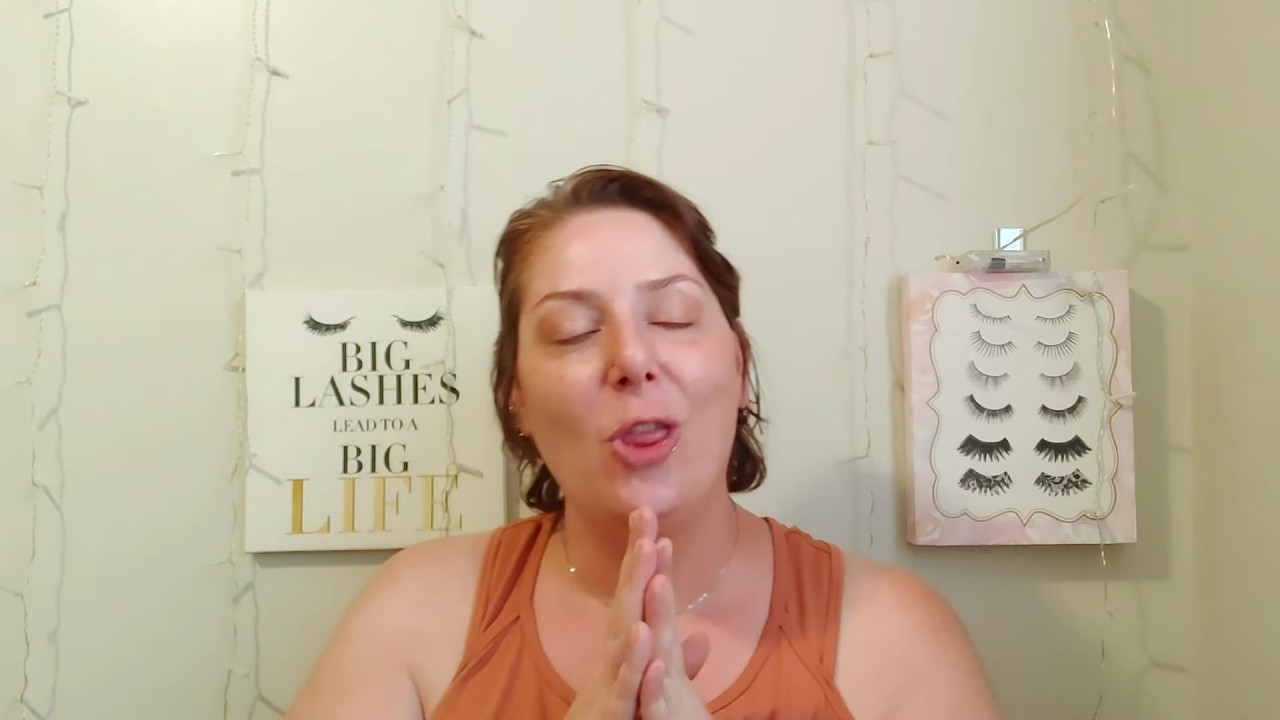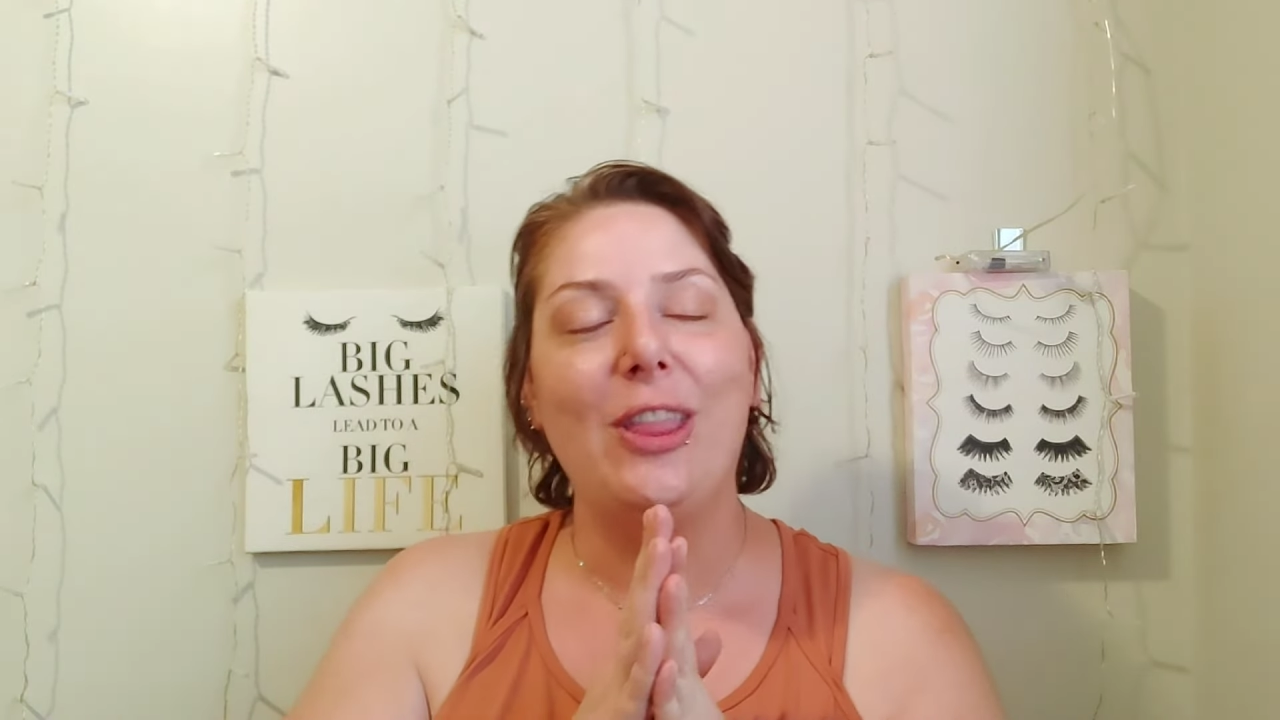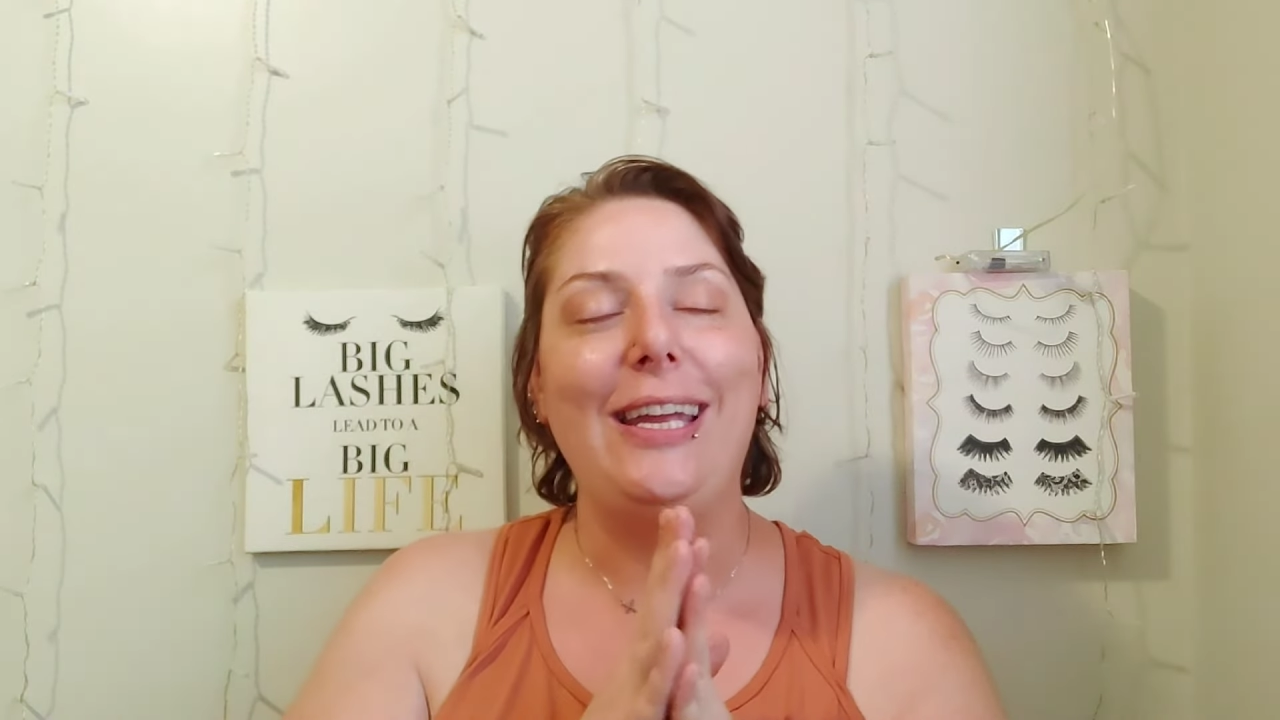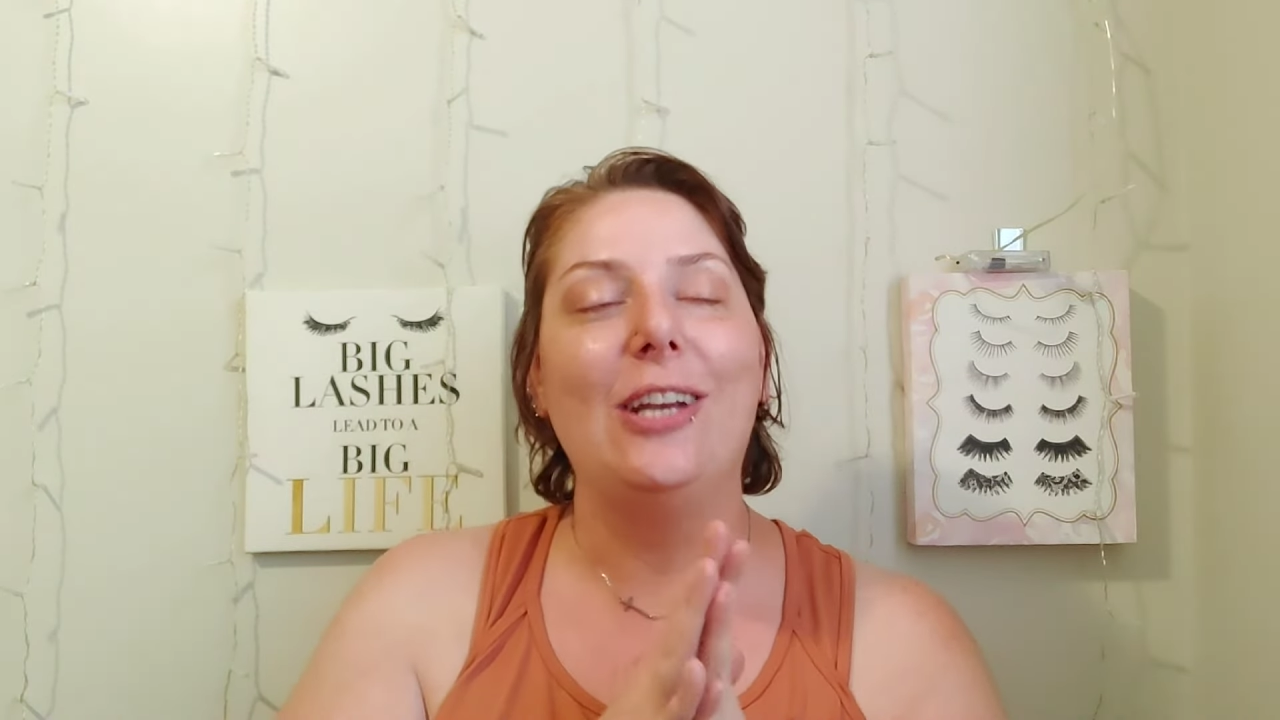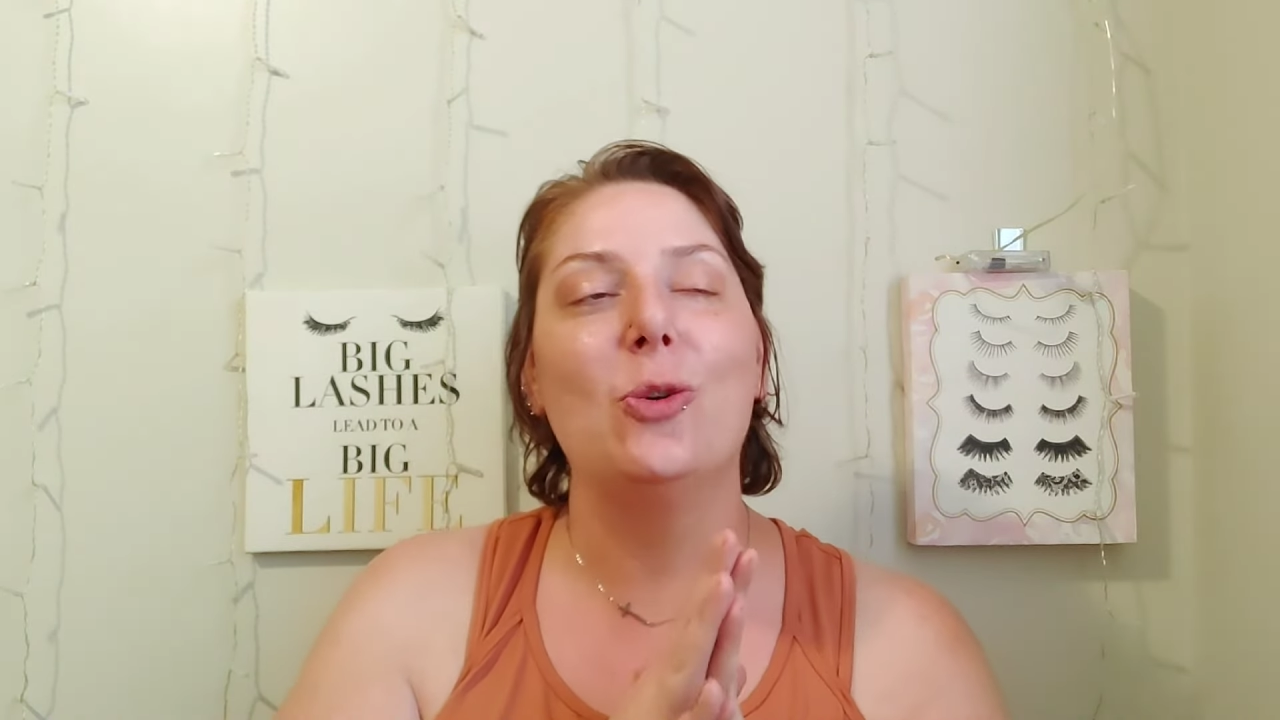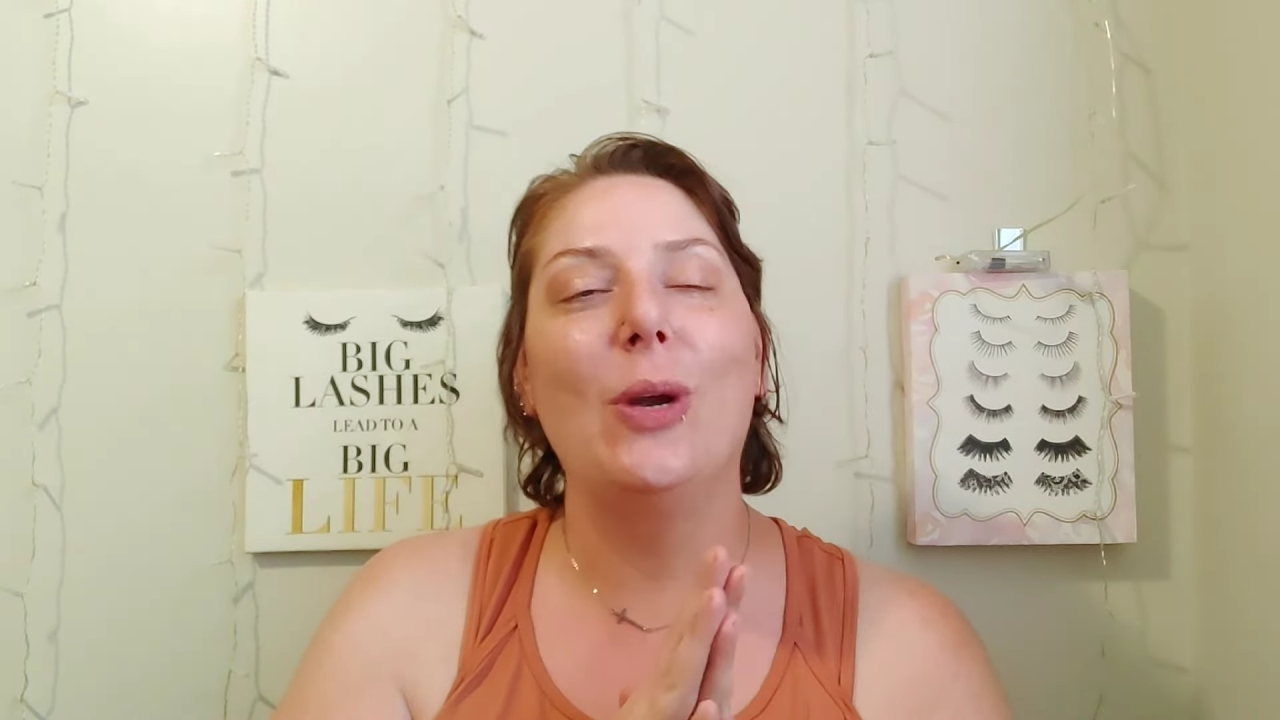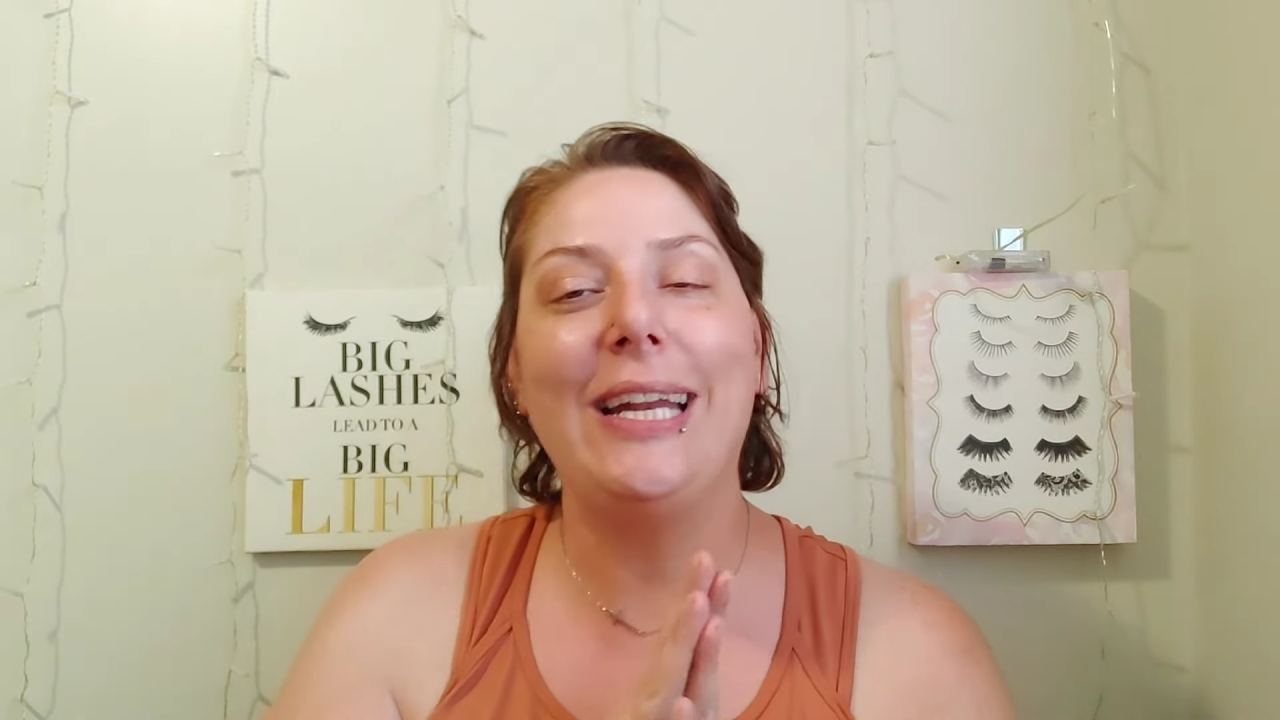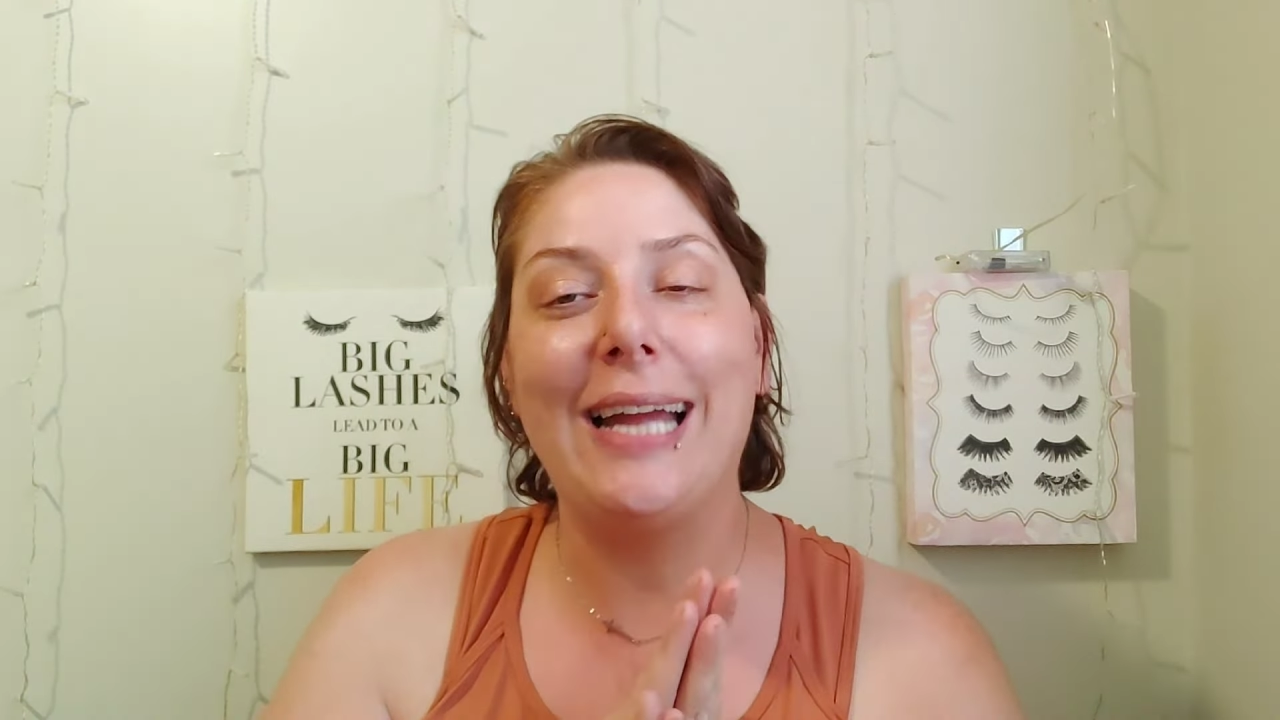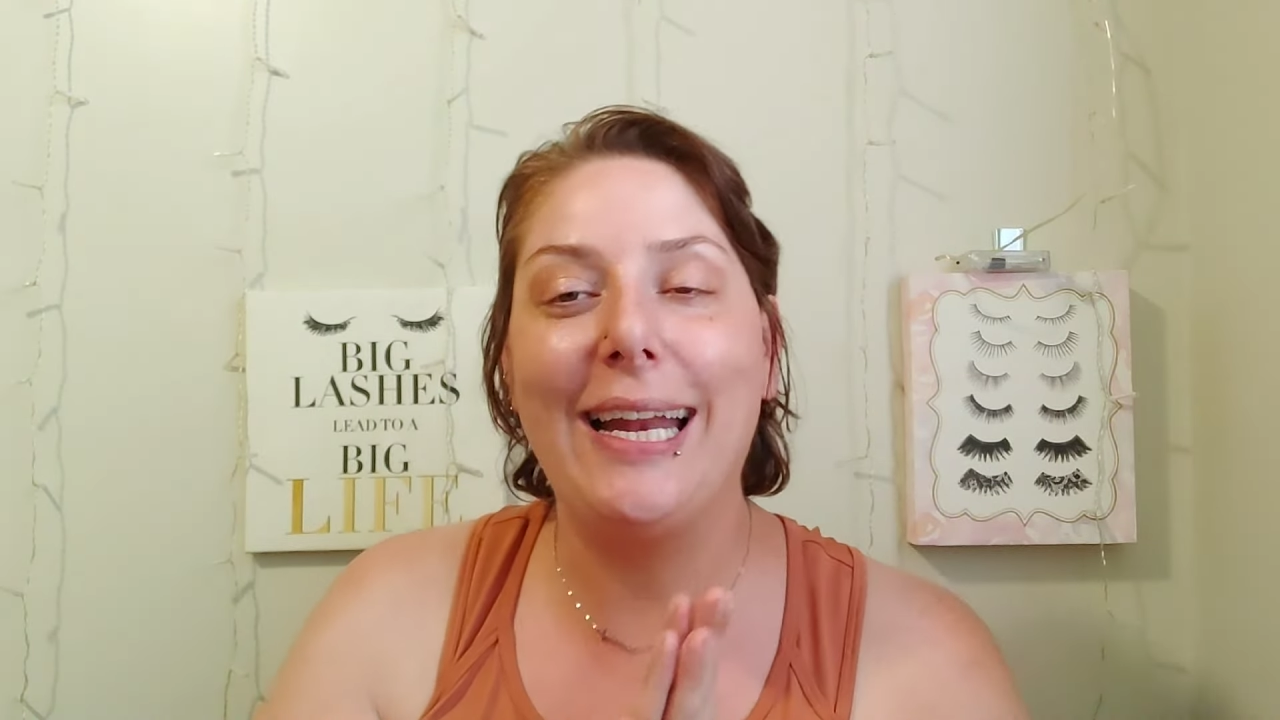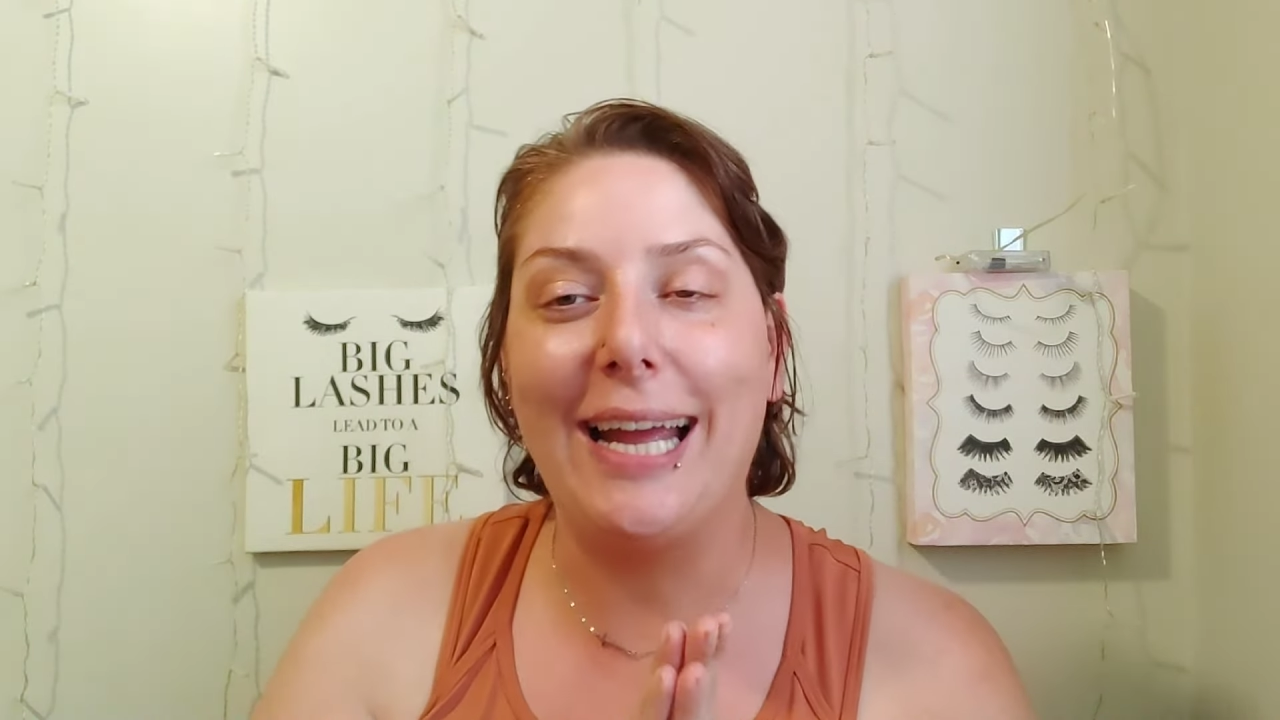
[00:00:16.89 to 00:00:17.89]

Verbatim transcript: the 29